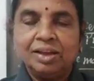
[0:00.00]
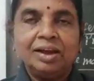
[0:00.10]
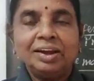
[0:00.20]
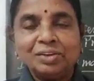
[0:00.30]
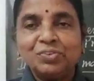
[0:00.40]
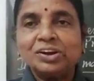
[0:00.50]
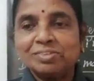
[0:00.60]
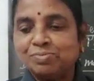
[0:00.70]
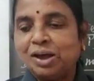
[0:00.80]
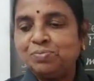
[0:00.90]

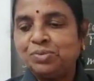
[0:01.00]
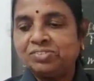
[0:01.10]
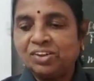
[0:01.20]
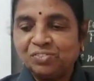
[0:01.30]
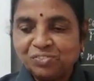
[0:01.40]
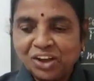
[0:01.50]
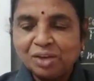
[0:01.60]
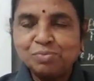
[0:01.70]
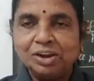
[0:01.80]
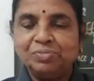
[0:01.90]
Indifference map is a
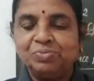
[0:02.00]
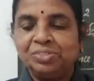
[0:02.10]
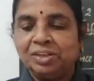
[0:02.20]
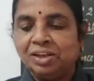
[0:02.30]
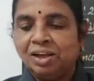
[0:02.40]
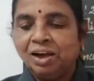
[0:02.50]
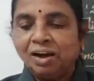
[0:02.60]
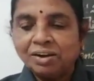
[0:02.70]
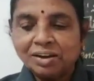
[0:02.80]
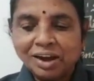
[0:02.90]
family
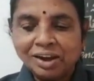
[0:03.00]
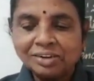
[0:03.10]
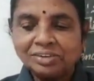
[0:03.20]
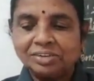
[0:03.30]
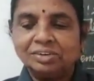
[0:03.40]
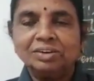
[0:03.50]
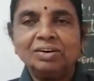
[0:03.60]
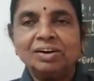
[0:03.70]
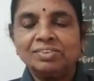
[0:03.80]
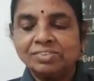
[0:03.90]
or collection
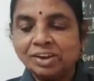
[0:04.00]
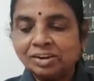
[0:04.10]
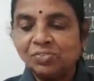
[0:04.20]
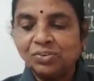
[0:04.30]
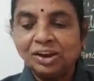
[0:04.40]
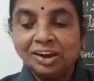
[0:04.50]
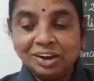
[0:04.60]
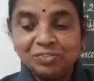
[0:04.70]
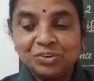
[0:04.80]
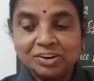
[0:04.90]
or set of
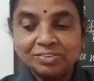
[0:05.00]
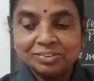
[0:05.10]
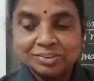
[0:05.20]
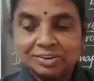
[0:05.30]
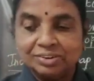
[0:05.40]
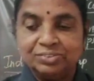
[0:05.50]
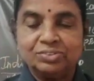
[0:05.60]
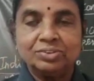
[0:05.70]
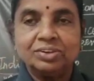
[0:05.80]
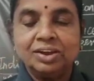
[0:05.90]
indifference
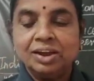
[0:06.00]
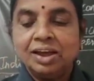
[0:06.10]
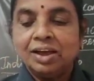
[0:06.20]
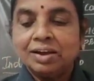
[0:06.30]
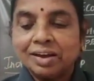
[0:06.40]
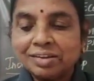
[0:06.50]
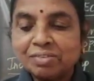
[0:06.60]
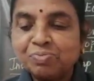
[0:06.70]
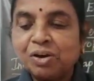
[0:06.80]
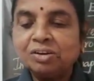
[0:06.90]
curves
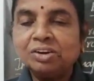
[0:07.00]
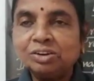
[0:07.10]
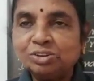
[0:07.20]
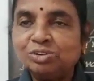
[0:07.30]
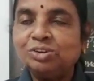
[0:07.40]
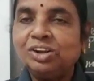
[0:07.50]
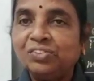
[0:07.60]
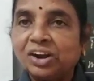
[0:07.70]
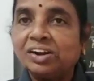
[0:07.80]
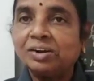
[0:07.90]
corresponding to
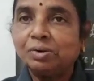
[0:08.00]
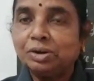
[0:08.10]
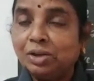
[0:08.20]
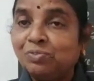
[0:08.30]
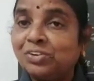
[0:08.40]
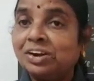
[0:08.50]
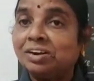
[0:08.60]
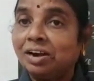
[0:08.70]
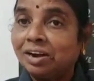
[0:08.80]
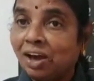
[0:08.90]

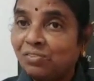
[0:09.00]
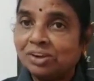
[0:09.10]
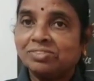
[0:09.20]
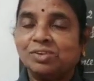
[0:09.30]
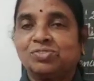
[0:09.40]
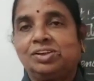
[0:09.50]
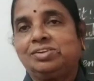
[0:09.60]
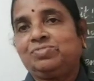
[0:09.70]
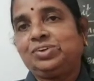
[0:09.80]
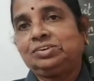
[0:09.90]
different levels of
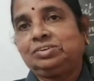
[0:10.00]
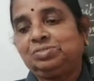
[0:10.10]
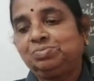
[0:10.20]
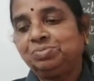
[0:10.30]
satisfaction.